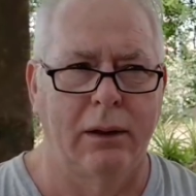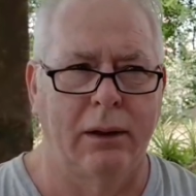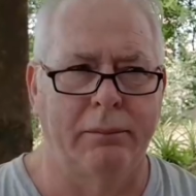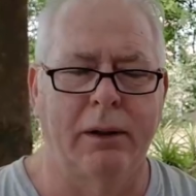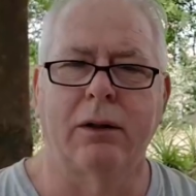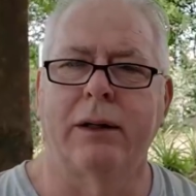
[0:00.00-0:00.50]

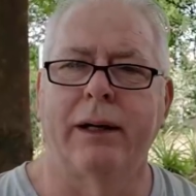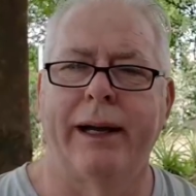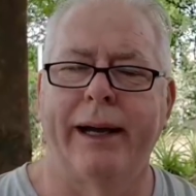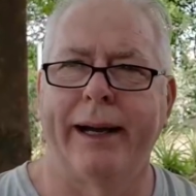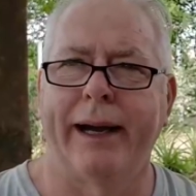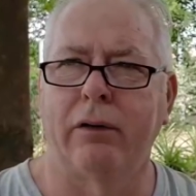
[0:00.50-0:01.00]
I'm not going to
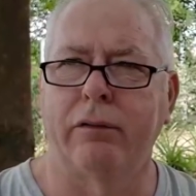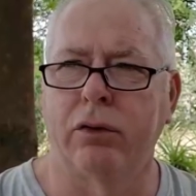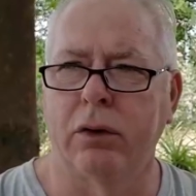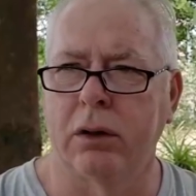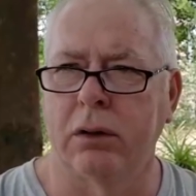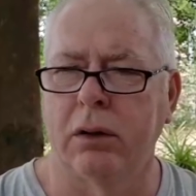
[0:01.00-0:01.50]
hang out
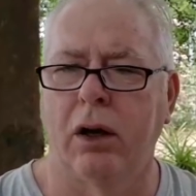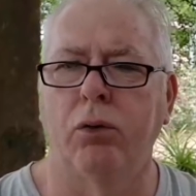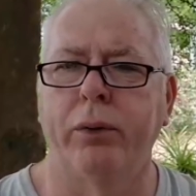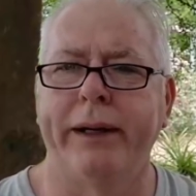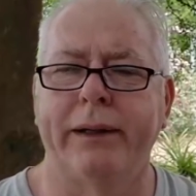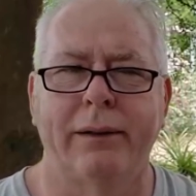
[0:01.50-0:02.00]
for a
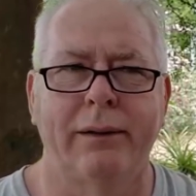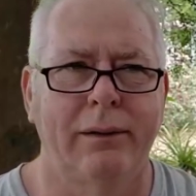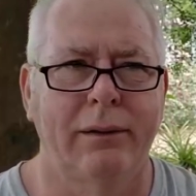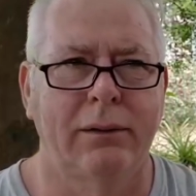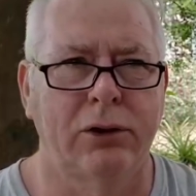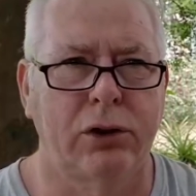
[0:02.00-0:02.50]
week
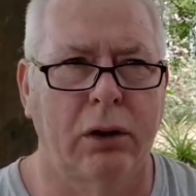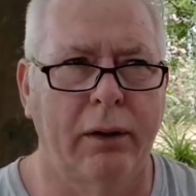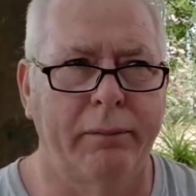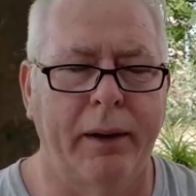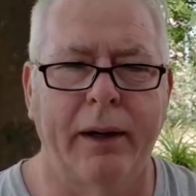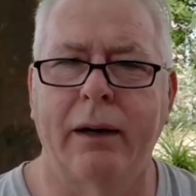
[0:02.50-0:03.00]
to show
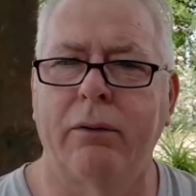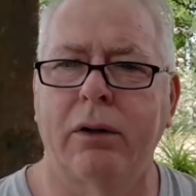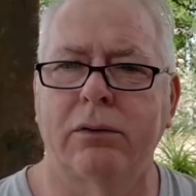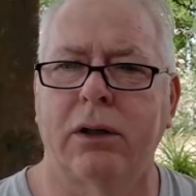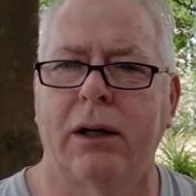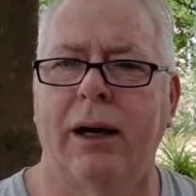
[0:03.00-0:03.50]
everybody.
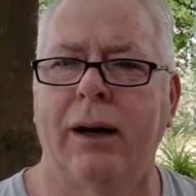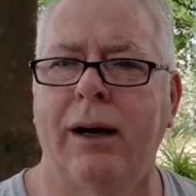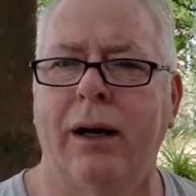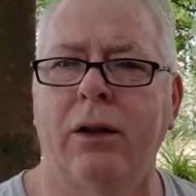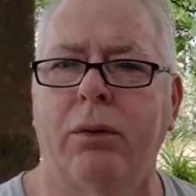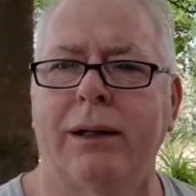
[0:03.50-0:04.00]

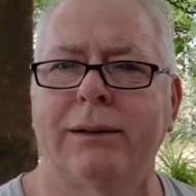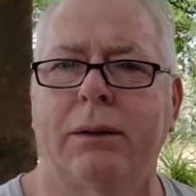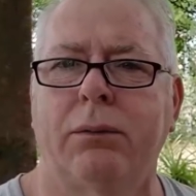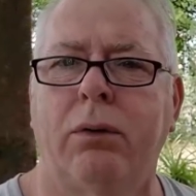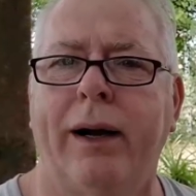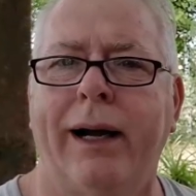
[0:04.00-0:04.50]
Otherwise I
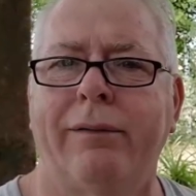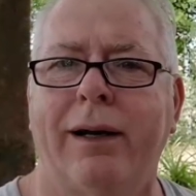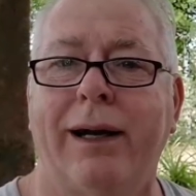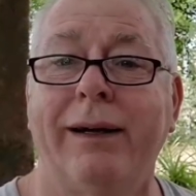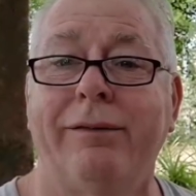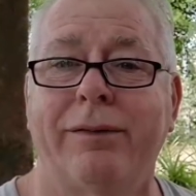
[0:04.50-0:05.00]
won't have a
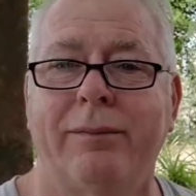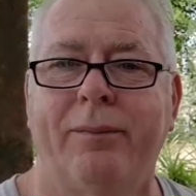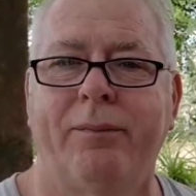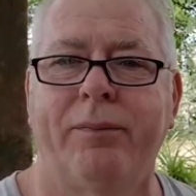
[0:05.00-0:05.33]
life.